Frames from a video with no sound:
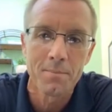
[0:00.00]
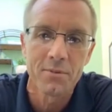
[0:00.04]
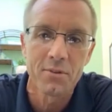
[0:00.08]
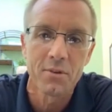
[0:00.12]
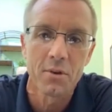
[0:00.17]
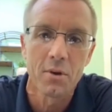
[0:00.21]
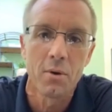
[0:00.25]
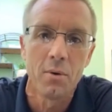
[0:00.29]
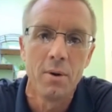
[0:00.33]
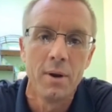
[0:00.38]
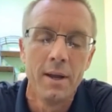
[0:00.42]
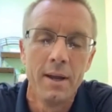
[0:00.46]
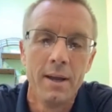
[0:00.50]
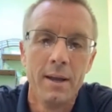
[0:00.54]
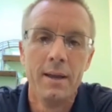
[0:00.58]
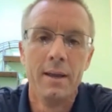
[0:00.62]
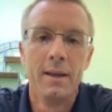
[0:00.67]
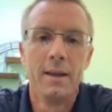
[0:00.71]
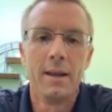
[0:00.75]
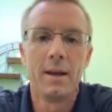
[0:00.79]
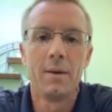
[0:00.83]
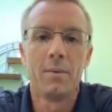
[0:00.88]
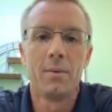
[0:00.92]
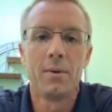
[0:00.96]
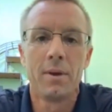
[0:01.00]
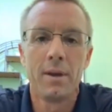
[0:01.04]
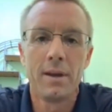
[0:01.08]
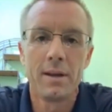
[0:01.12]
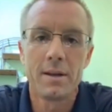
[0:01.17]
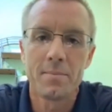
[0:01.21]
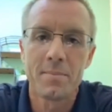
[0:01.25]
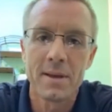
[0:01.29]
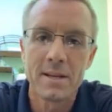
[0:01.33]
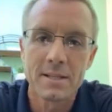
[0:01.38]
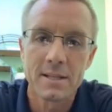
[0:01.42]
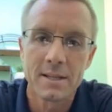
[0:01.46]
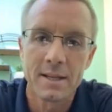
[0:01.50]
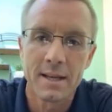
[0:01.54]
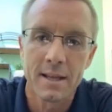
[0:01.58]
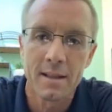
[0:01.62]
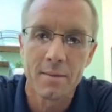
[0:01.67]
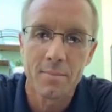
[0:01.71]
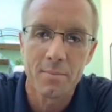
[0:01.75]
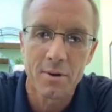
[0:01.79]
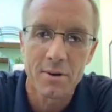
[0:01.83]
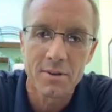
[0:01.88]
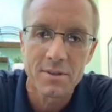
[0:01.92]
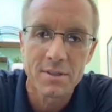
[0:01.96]
So it really depends on how
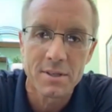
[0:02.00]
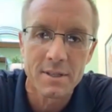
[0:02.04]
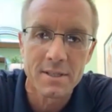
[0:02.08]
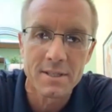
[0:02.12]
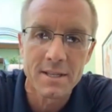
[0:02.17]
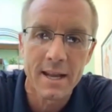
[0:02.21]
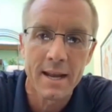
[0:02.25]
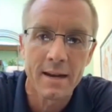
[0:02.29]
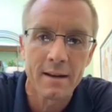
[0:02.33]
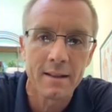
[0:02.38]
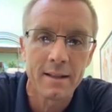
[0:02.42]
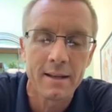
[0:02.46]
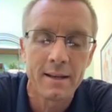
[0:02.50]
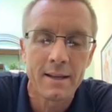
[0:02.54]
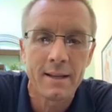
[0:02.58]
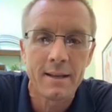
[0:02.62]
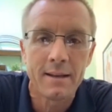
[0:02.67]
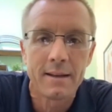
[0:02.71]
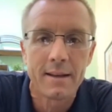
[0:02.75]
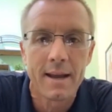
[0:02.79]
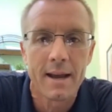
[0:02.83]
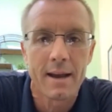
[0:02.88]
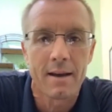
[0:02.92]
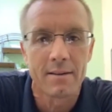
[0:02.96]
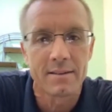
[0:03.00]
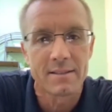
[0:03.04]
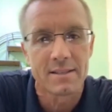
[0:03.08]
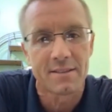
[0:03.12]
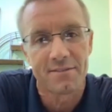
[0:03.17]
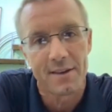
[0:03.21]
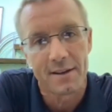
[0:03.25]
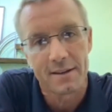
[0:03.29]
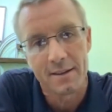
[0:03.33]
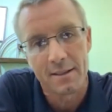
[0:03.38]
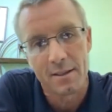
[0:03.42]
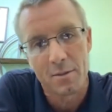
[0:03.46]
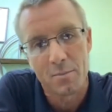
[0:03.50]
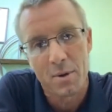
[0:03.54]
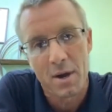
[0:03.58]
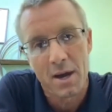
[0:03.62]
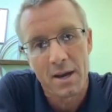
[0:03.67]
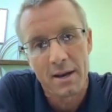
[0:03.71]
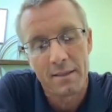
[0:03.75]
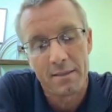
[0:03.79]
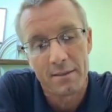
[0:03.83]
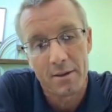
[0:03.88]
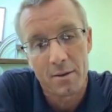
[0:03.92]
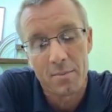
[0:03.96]
the person is handling it, how it's affecting the
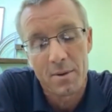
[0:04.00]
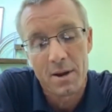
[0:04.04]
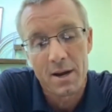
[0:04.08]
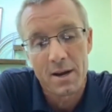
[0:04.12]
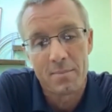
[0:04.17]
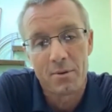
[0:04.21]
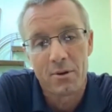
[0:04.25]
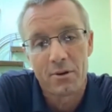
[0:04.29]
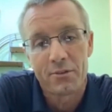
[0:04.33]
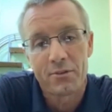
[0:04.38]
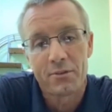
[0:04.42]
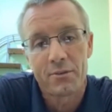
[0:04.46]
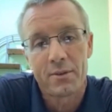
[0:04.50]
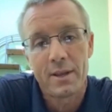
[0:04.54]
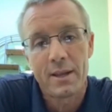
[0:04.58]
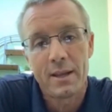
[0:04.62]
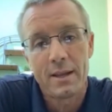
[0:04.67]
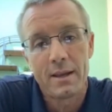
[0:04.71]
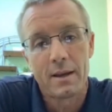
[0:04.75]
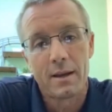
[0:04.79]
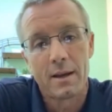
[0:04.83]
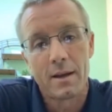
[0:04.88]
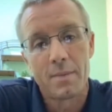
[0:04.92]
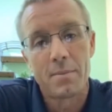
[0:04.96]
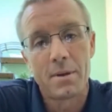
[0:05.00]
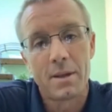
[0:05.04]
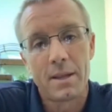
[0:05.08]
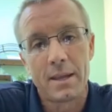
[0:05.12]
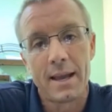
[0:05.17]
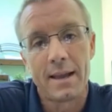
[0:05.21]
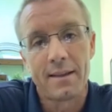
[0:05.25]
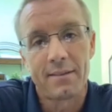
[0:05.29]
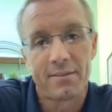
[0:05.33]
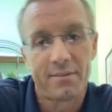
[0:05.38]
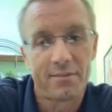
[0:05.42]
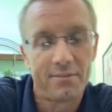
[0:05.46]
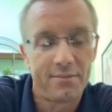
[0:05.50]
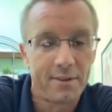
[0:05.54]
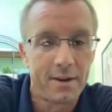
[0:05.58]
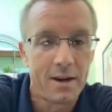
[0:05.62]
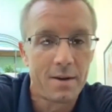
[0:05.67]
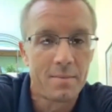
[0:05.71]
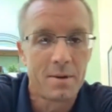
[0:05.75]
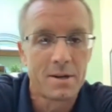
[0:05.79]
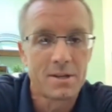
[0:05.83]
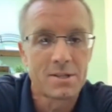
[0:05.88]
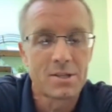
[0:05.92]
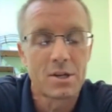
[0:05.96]
body, their body personally. Uh, but yes,
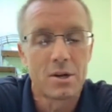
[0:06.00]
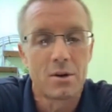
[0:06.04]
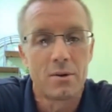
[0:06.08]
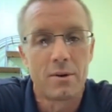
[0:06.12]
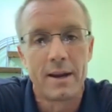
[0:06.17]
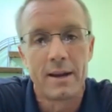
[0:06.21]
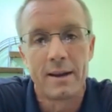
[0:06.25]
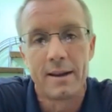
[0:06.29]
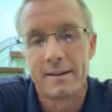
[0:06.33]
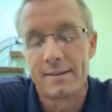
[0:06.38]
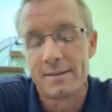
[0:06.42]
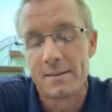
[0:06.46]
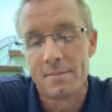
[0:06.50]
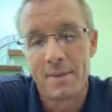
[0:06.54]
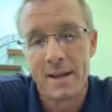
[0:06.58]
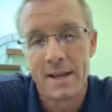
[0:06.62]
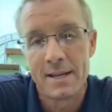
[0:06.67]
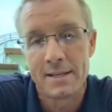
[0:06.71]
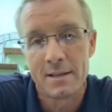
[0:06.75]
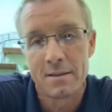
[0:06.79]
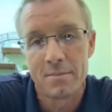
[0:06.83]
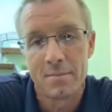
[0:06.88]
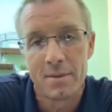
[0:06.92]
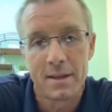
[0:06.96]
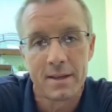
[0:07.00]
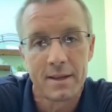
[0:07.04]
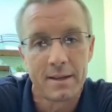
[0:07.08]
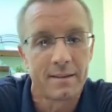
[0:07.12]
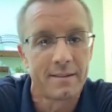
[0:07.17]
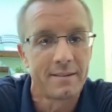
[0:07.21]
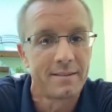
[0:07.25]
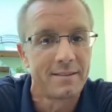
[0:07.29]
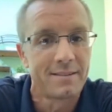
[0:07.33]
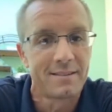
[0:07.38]
very much so. And it's amazing because